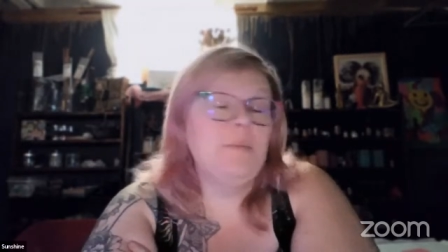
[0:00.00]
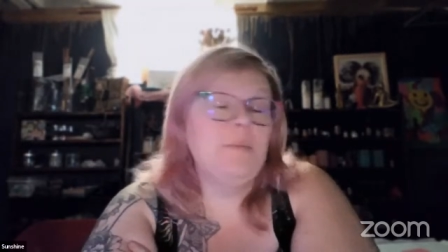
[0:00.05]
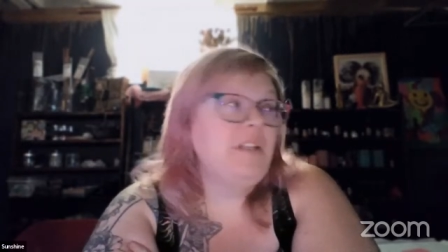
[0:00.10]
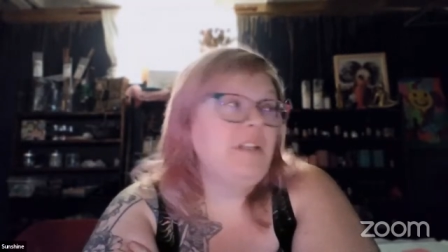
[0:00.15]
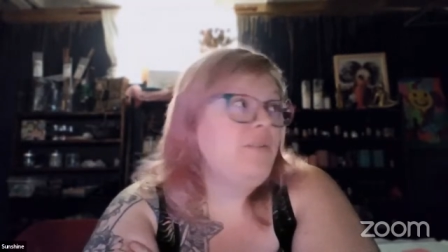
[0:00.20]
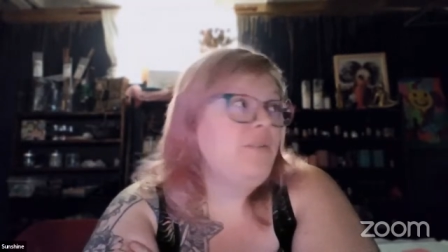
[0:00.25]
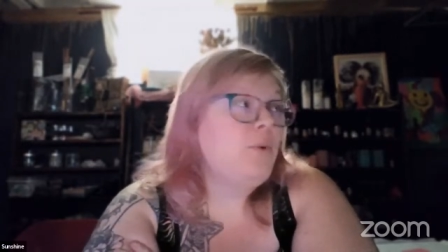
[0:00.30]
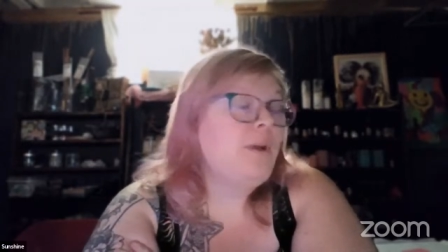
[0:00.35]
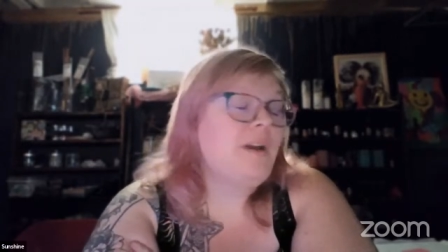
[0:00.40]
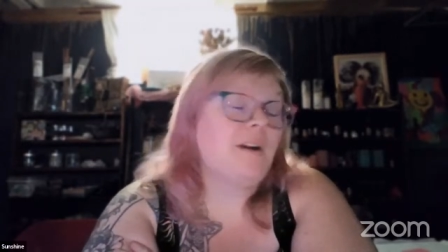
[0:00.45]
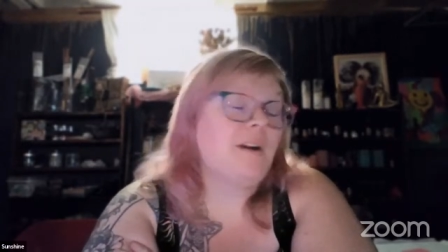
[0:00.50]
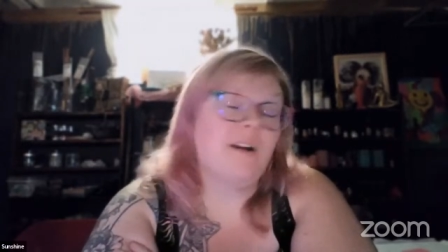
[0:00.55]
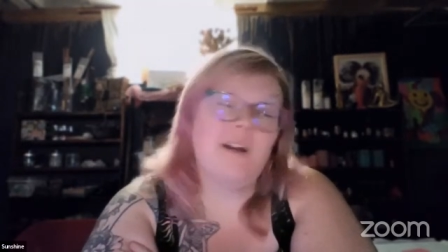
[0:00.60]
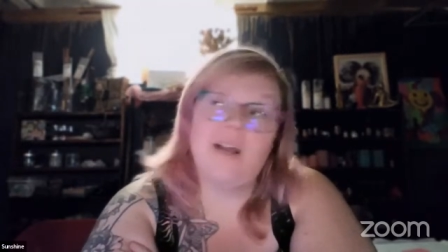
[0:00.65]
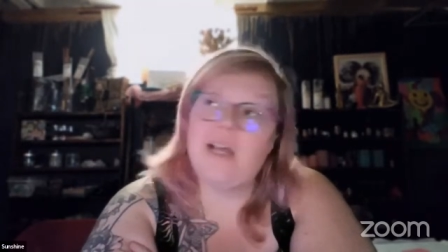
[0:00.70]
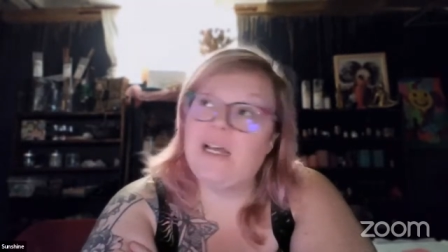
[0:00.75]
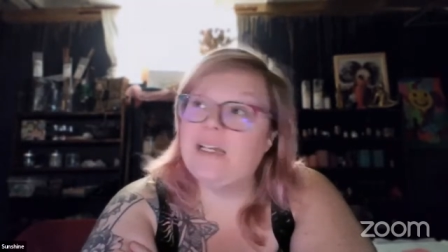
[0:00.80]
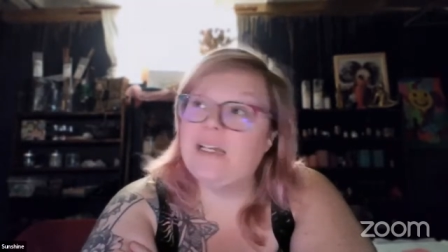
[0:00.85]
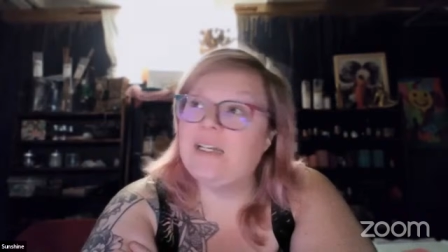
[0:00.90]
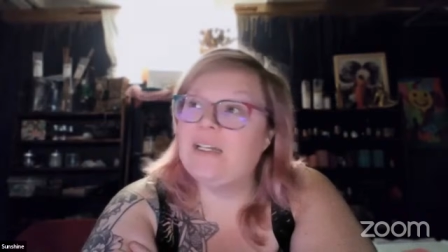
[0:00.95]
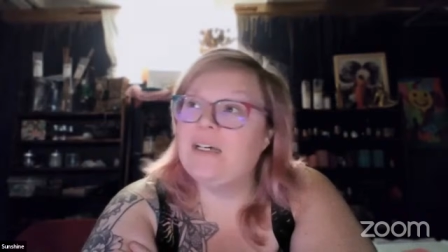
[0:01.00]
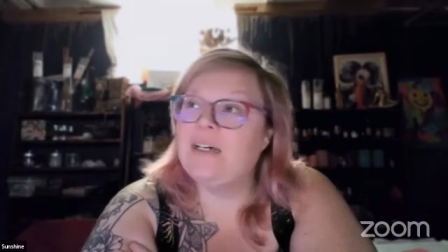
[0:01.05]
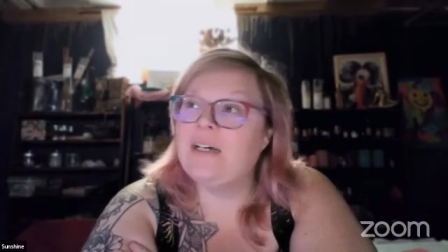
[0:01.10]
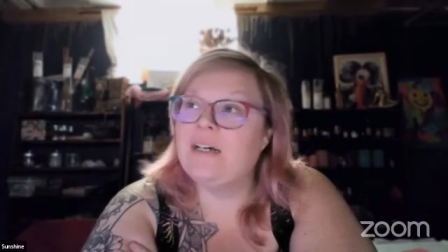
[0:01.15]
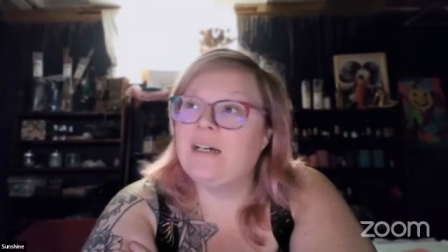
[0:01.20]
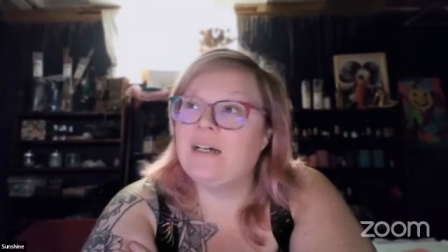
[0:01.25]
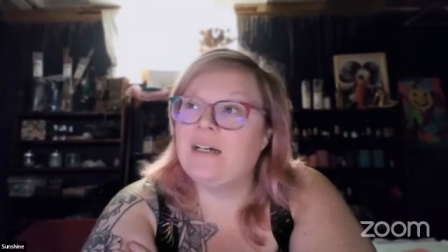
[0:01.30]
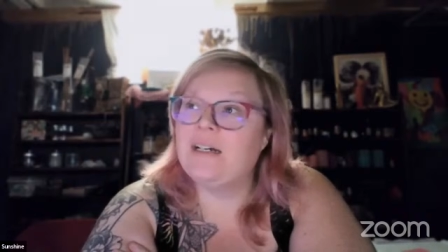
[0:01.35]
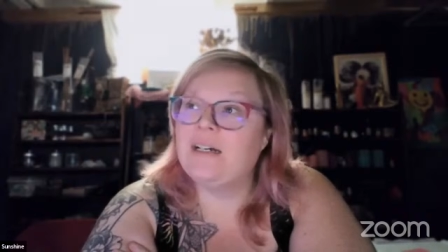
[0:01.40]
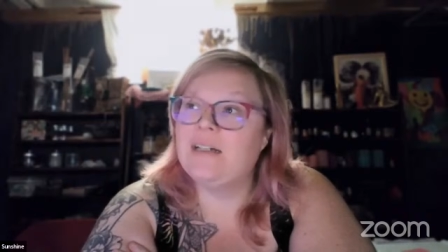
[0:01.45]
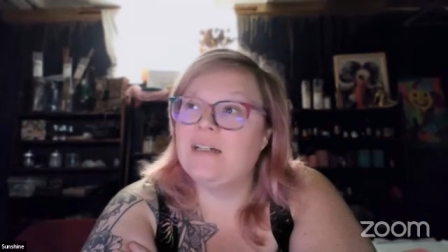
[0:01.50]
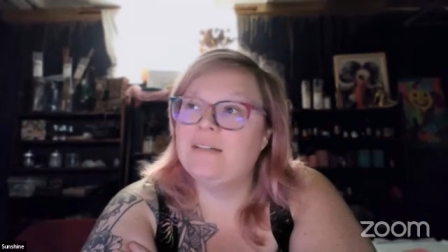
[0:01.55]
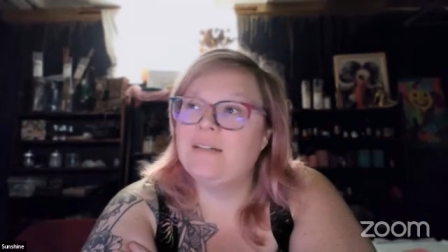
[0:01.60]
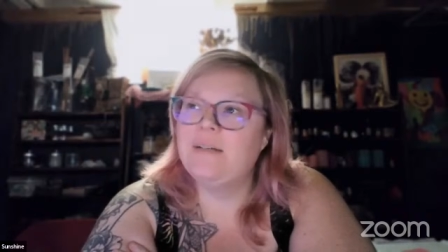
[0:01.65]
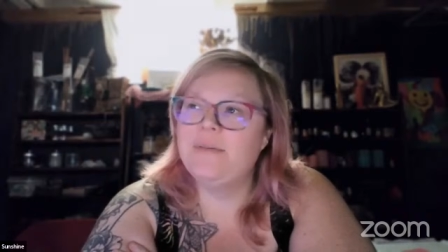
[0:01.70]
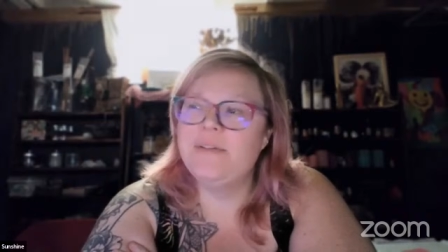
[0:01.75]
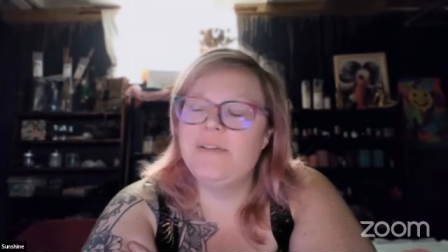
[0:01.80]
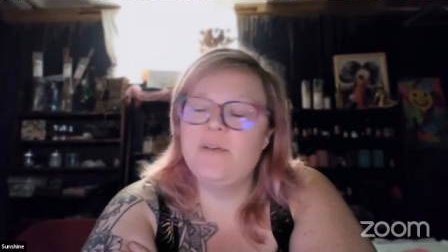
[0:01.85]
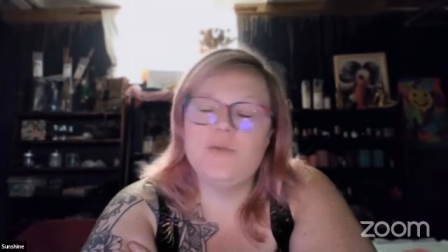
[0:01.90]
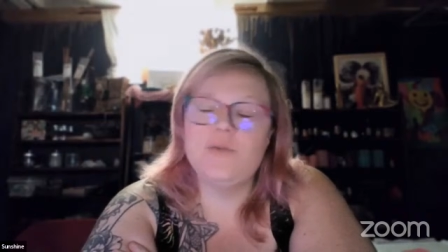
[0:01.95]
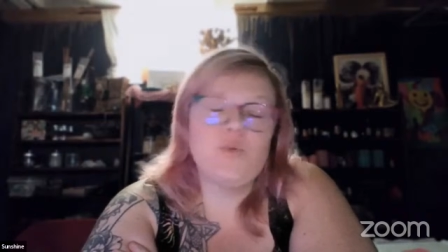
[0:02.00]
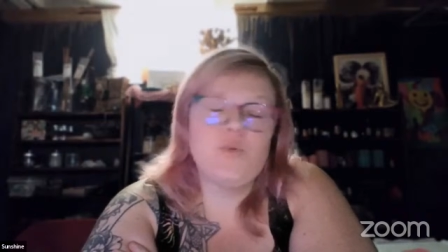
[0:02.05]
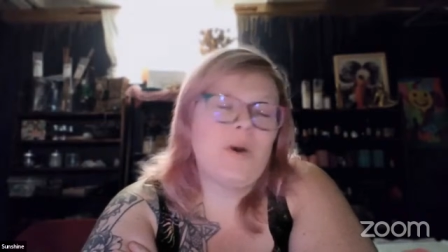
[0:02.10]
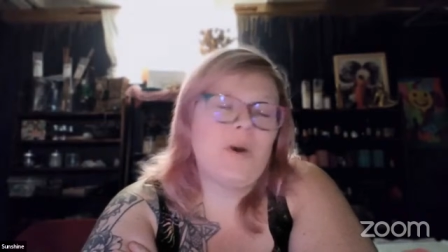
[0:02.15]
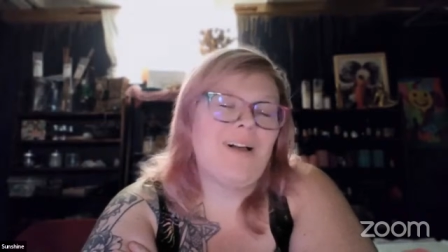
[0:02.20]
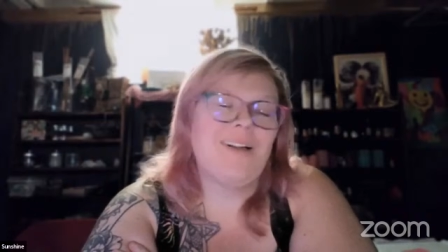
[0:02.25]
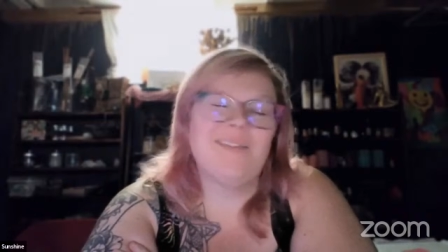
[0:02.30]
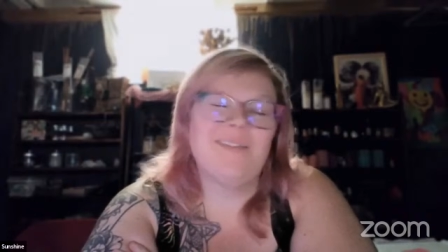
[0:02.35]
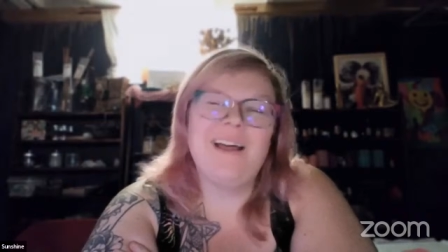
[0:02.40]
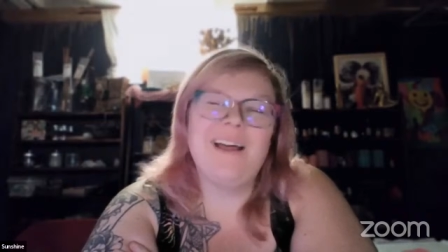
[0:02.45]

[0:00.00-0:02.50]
I believe we are on episode 12.